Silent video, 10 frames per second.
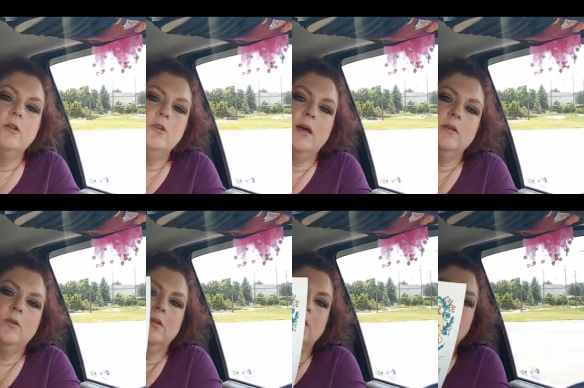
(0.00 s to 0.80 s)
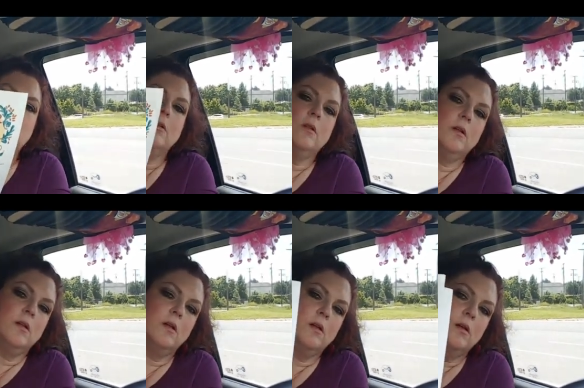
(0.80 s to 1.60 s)
I'll try to do a little
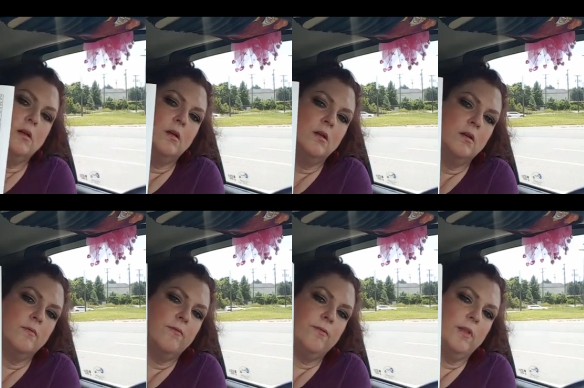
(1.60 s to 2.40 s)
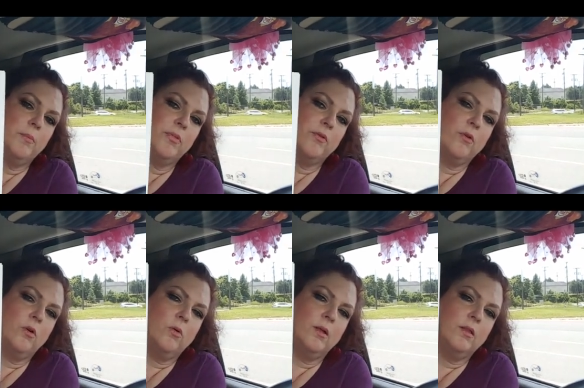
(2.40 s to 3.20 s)
flip
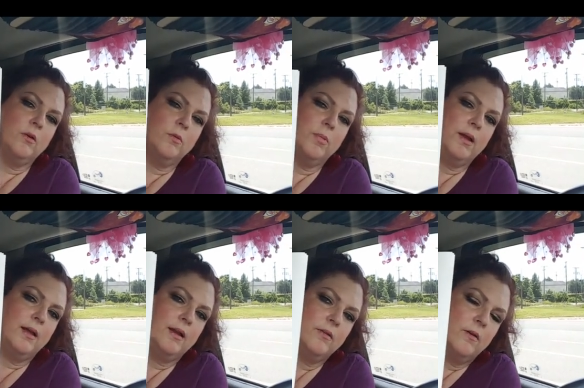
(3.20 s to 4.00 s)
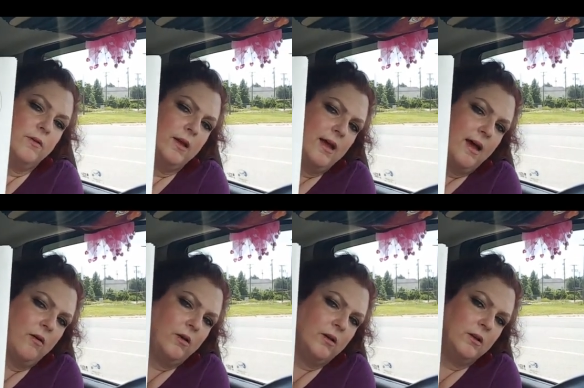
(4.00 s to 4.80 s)
through a little bit. I don't know if you,
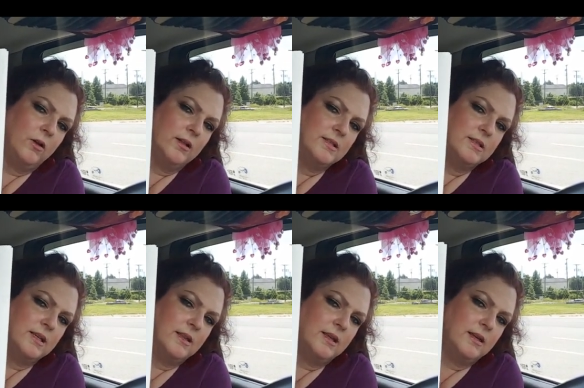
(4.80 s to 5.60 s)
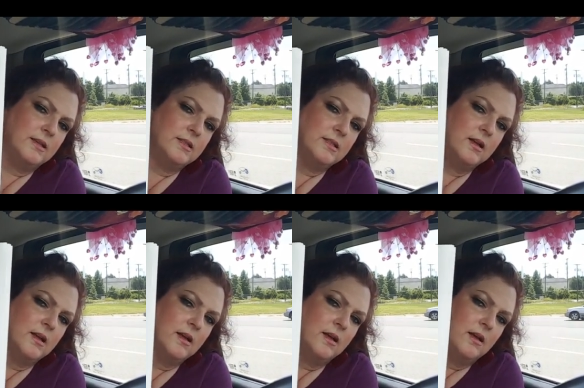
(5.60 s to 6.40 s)
how good you can see these.
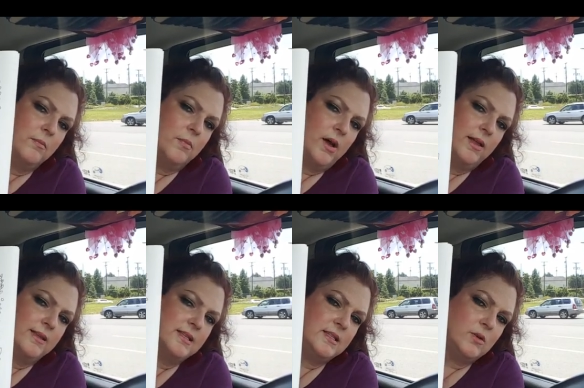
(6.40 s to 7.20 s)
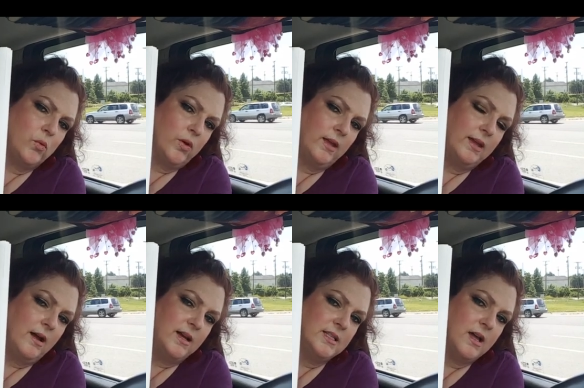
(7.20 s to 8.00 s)
But this is a really
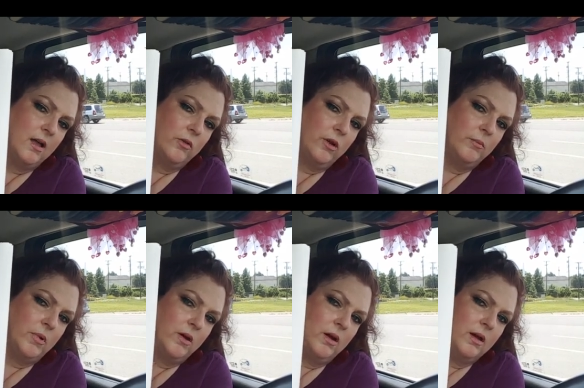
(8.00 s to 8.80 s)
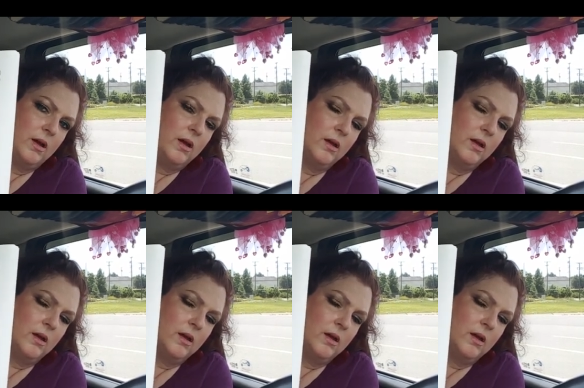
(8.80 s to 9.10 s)
nice coloring book.